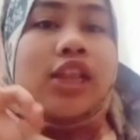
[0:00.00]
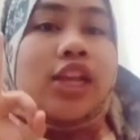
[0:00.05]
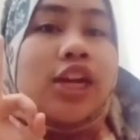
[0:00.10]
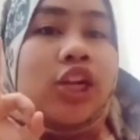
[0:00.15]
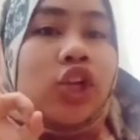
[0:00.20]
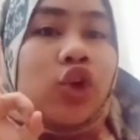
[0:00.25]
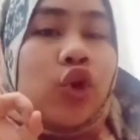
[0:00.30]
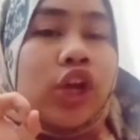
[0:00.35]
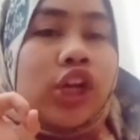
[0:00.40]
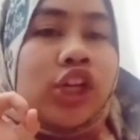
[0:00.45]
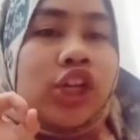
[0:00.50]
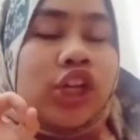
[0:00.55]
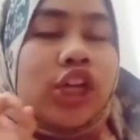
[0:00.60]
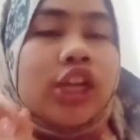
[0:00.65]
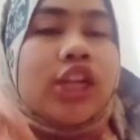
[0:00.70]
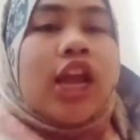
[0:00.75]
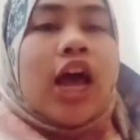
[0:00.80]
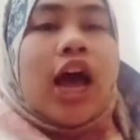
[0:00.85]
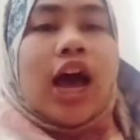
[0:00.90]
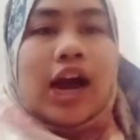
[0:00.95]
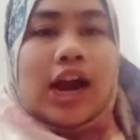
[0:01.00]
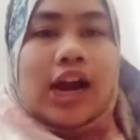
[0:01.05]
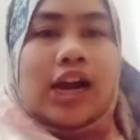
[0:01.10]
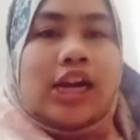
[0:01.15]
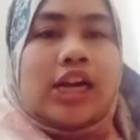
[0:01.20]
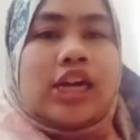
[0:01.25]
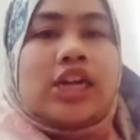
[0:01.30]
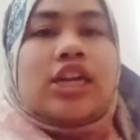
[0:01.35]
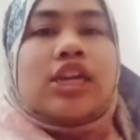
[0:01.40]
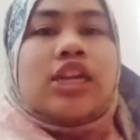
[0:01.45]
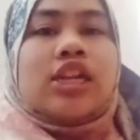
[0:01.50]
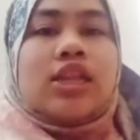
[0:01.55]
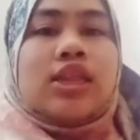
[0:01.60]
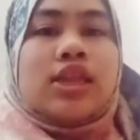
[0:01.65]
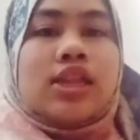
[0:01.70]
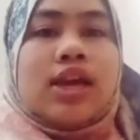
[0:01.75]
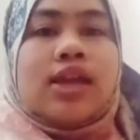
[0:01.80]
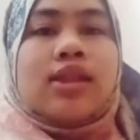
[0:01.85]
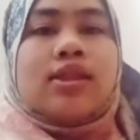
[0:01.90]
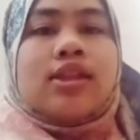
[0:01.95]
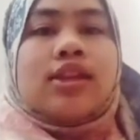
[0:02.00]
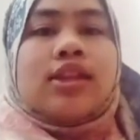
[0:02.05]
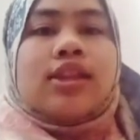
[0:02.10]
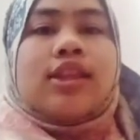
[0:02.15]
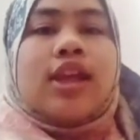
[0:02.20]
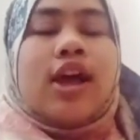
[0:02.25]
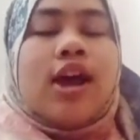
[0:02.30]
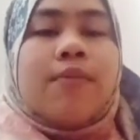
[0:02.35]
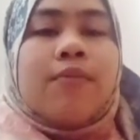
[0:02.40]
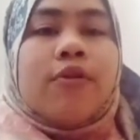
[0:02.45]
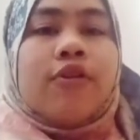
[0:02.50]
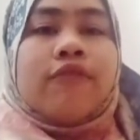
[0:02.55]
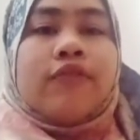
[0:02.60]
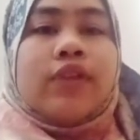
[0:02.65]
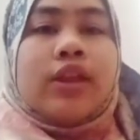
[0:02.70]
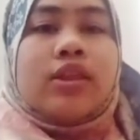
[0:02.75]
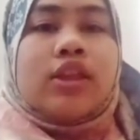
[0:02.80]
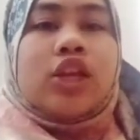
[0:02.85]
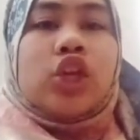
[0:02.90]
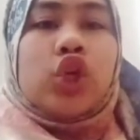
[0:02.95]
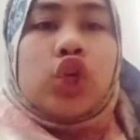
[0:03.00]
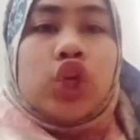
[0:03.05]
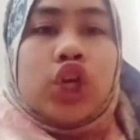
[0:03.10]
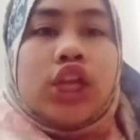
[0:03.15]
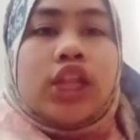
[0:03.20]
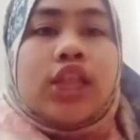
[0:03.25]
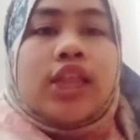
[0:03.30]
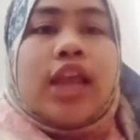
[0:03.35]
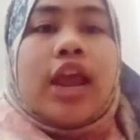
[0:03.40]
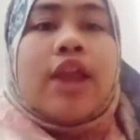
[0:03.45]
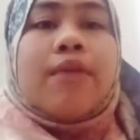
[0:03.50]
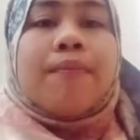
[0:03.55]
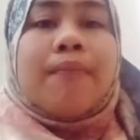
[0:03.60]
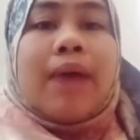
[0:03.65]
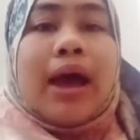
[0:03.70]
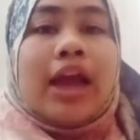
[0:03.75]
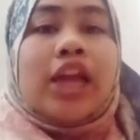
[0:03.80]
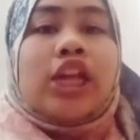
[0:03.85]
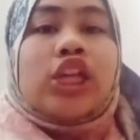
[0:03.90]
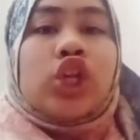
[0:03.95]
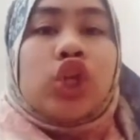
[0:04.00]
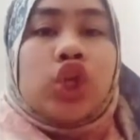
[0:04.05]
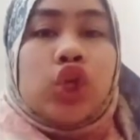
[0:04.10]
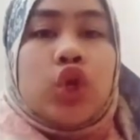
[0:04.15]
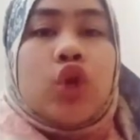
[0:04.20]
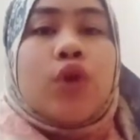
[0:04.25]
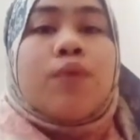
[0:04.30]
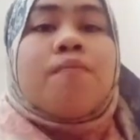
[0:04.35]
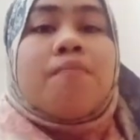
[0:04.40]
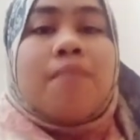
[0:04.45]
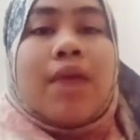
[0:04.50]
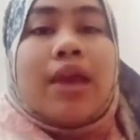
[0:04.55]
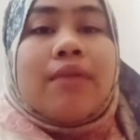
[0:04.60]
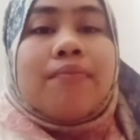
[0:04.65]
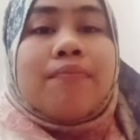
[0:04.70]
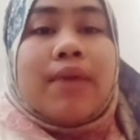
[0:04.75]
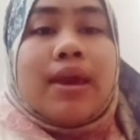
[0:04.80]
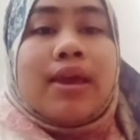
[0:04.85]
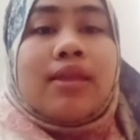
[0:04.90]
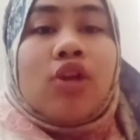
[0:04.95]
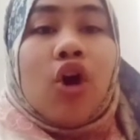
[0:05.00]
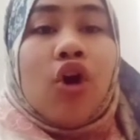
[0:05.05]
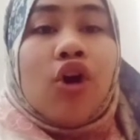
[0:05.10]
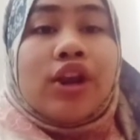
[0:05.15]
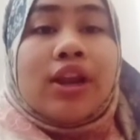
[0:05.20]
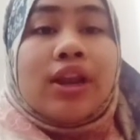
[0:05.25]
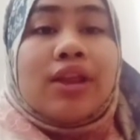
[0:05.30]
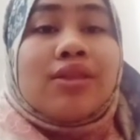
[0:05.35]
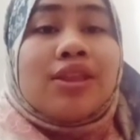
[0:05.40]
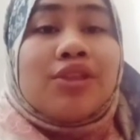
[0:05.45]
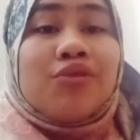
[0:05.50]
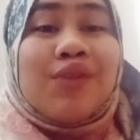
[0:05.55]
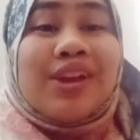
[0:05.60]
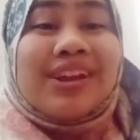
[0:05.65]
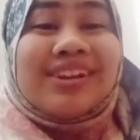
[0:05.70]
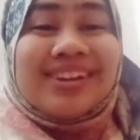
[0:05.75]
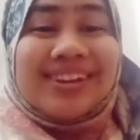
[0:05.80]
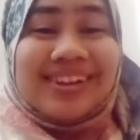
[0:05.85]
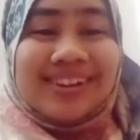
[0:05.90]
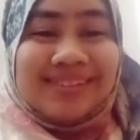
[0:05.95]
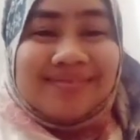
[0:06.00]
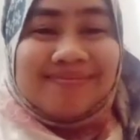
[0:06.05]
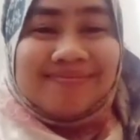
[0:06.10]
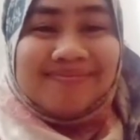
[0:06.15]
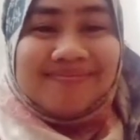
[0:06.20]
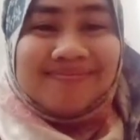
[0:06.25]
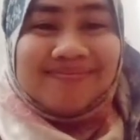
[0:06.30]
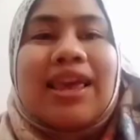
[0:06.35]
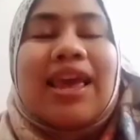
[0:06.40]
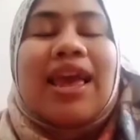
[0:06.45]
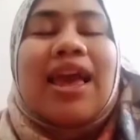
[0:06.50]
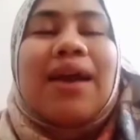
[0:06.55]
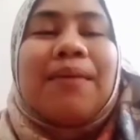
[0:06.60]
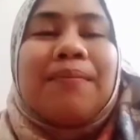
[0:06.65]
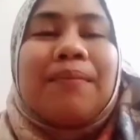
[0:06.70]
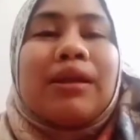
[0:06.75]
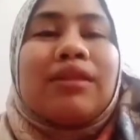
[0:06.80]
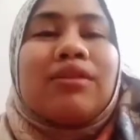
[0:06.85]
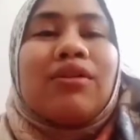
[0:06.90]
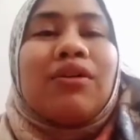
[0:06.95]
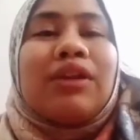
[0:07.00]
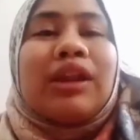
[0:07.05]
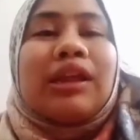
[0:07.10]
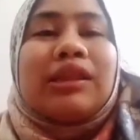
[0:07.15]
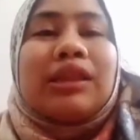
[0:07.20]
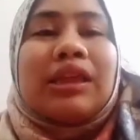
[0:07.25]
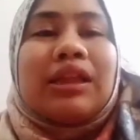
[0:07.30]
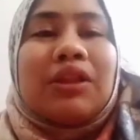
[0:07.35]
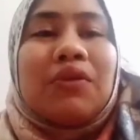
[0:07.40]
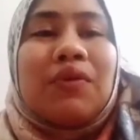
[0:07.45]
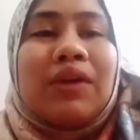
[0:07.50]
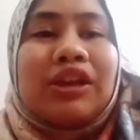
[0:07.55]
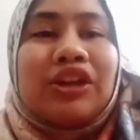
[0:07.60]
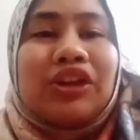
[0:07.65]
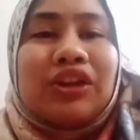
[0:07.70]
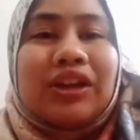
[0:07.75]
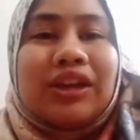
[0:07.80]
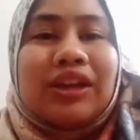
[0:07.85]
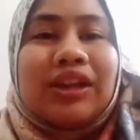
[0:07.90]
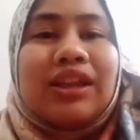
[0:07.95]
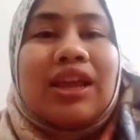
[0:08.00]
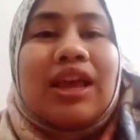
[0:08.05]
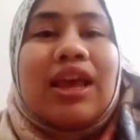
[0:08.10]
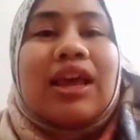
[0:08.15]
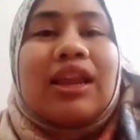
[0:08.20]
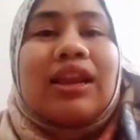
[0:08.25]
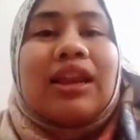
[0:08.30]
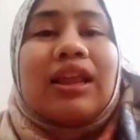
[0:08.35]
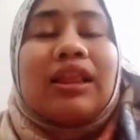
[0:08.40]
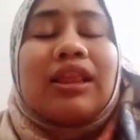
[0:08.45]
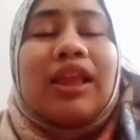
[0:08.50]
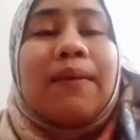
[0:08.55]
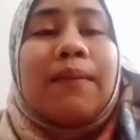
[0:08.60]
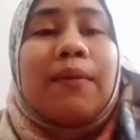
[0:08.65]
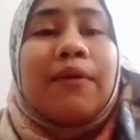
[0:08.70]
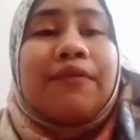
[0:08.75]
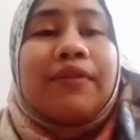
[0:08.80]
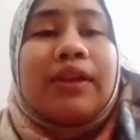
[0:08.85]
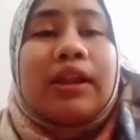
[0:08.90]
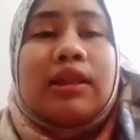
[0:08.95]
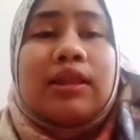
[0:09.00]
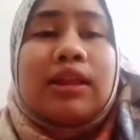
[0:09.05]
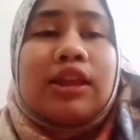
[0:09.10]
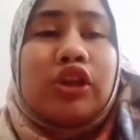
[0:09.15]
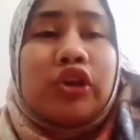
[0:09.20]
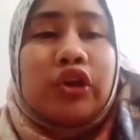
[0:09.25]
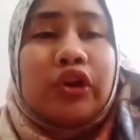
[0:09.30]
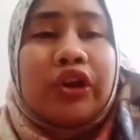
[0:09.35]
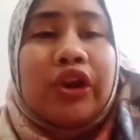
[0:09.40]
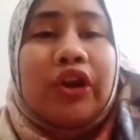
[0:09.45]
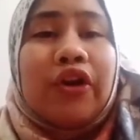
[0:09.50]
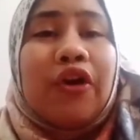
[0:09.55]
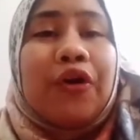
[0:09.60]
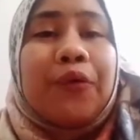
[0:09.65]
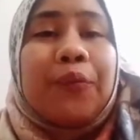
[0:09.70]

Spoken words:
third question are, discuss the type of decision that might she make based on the situation. Based on the situation, the type of decision that